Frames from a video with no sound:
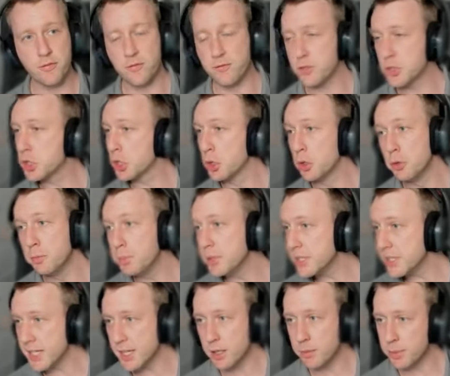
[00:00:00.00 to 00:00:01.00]

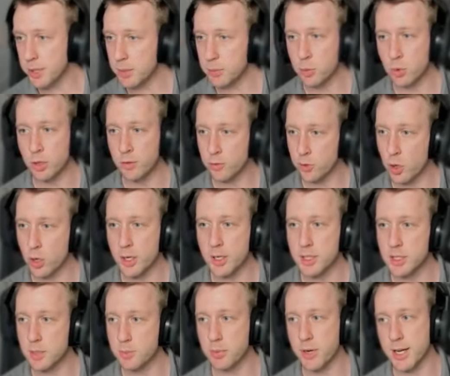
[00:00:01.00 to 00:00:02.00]
2% of people who've gone
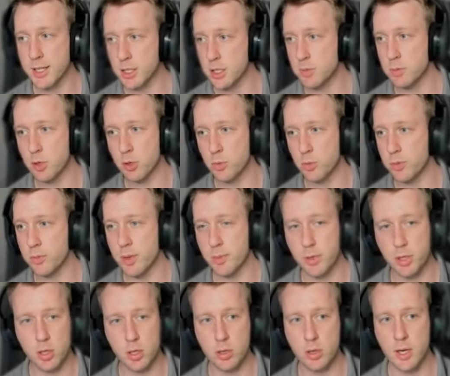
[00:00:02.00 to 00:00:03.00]
into practice mode with
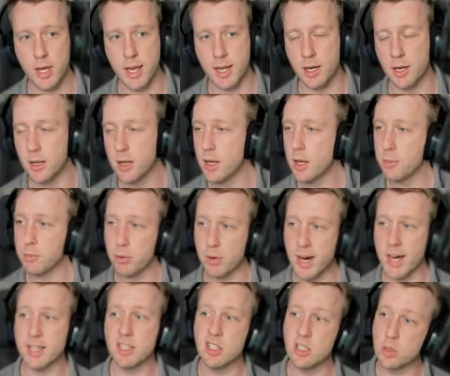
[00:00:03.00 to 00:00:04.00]
Mimikyu and
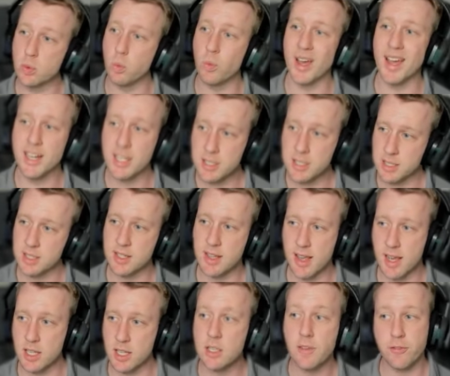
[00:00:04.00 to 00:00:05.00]
practice where to
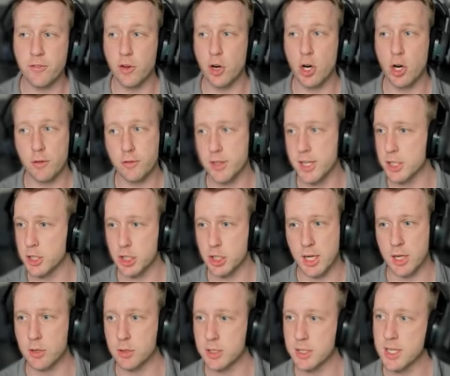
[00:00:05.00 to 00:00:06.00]
stand to fire off their
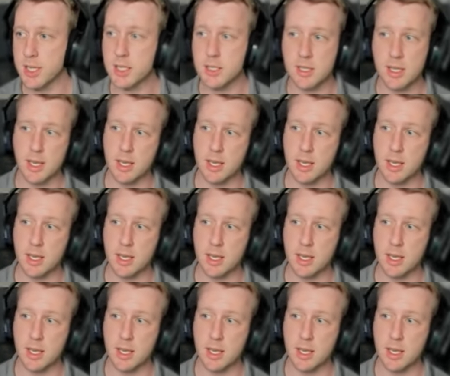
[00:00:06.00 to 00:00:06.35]
Shadow Sneaks,